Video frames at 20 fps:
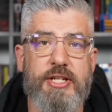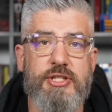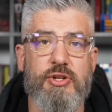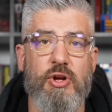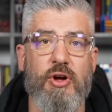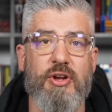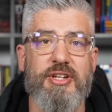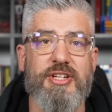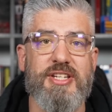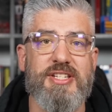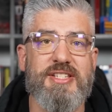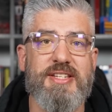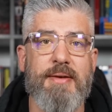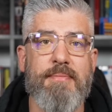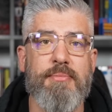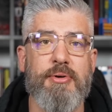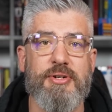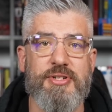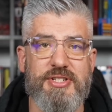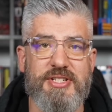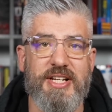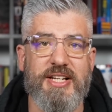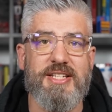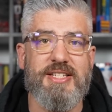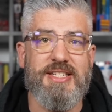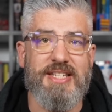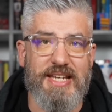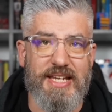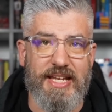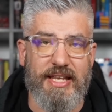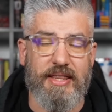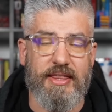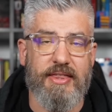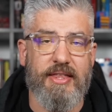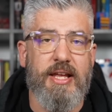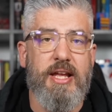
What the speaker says: on December 16th.